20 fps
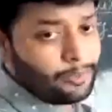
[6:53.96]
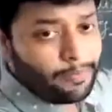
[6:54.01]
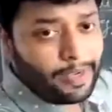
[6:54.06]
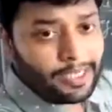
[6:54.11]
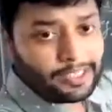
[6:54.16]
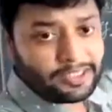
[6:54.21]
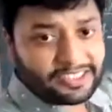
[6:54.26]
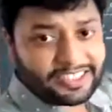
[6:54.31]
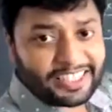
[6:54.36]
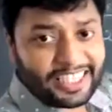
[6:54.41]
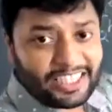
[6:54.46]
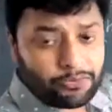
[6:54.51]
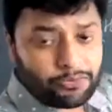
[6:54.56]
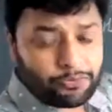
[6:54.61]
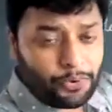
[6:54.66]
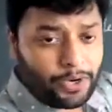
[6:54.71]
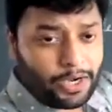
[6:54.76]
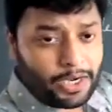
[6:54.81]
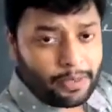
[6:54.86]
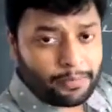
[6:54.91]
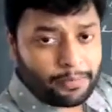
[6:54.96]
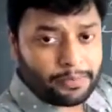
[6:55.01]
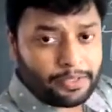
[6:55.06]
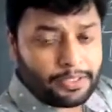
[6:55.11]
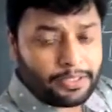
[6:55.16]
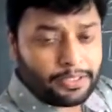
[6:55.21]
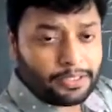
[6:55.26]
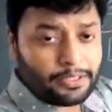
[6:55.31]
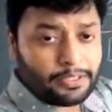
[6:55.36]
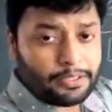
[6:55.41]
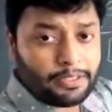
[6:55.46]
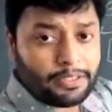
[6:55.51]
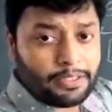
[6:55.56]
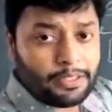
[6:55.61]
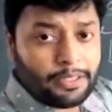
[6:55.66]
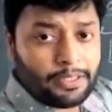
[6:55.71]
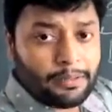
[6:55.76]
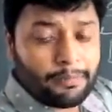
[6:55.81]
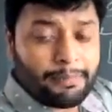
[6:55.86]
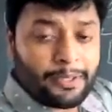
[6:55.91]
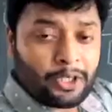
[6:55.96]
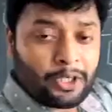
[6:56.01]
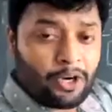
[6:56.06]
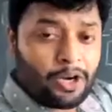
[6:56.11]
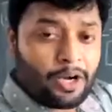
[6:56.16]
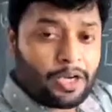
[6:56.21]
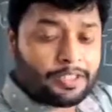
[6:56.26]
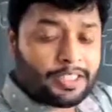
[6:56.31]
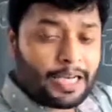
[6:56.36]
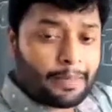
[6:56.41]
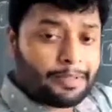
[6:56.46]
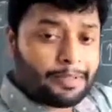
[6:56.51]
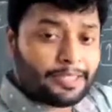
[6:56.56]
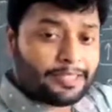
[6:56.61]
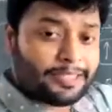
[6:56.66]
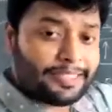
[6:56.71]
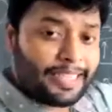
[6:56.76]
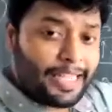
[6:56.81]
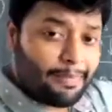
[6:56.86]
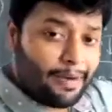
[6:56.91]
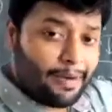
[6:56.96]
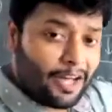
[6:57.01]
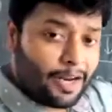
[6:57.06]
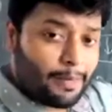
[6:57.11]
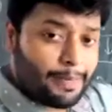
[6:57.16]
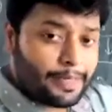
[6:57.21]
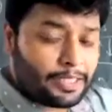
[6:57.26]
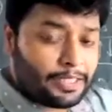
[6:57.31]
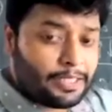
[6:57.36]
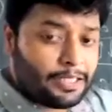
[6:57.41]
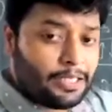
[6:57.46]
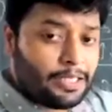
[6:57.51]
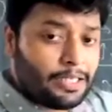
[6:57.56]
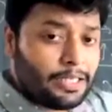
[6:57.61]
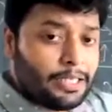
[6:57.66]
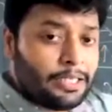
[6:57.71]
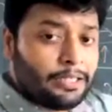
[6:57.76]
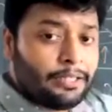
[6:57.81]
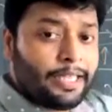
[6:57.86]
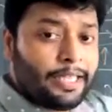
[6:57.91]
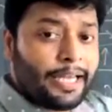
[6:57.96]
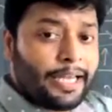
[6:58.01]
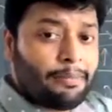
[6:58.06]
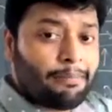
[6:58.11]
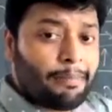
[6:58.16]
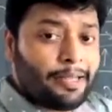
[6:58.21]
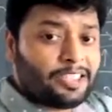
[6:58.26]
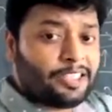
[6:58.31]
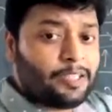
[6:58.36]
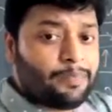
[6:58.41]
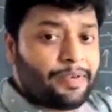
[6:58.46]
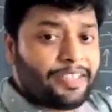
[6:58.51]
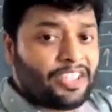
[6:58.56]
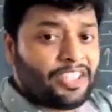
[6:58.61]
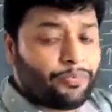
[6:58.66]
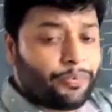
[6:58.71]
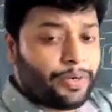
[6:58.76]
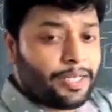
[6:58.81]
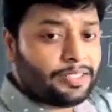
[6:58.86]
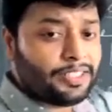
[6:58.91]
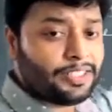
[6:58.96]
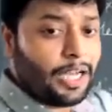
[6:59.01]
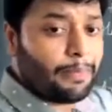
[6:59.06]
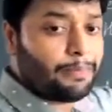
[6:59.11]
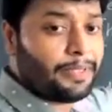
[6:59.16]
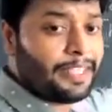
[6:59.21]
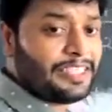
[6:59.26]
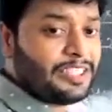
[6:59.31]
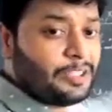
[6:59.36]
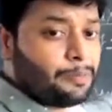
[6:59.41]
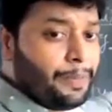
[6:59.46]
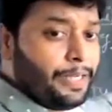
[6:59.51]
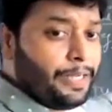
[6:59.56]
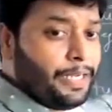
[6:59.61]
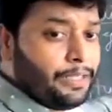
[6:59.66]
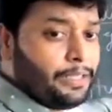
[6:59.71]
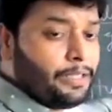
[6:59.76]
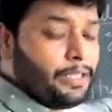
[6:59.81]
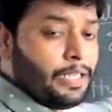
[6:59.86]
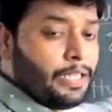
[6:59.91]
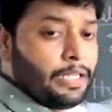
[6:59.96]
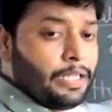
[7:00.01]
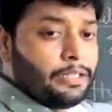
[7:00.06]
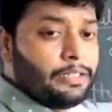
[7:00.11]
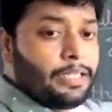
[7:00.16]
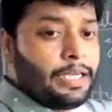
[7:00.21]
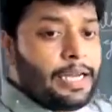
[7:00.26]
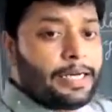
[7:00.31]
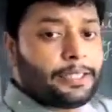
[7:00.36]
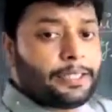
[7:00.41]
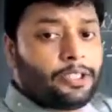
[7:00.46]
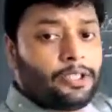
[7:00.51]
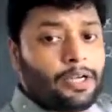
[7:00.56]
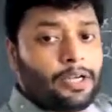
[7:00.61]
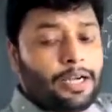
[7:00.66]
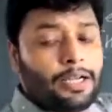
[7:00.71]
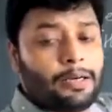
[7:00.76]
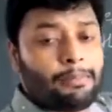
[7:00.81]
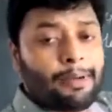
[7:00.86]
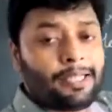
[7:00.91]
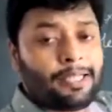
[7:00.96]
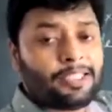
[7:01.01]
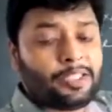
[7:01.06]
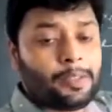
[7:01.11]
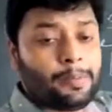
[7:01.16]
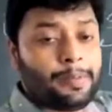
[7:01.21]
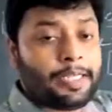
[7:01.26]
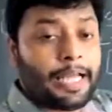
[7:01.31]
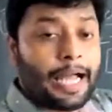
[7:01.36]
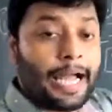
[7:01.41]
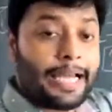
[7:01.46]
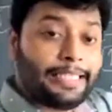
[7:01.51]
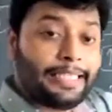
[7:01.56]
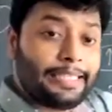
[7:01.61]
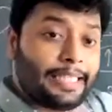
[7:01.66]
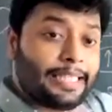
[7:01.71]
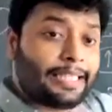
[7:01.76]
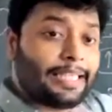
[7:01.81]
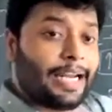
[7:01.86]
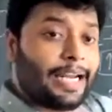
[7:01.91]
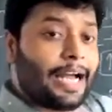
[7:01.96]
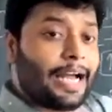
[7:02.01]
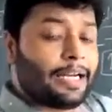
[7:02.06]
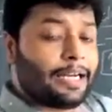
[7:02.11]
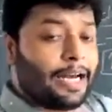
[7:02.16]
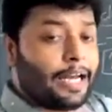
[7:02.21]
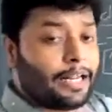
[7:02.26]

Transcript: it was confirmed because of the same orbital, there must be difference of the spin. The electron must be either clock